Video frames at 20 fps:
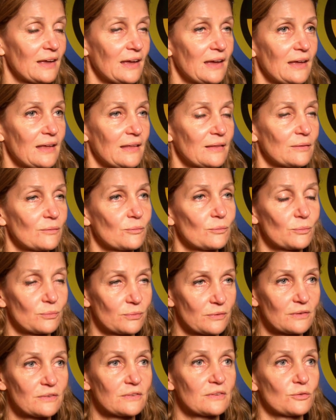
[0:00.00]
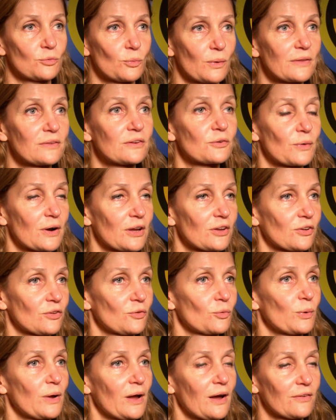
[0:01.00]
and this is one
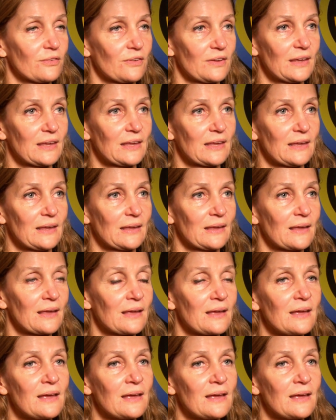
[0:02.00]
direction we are taking.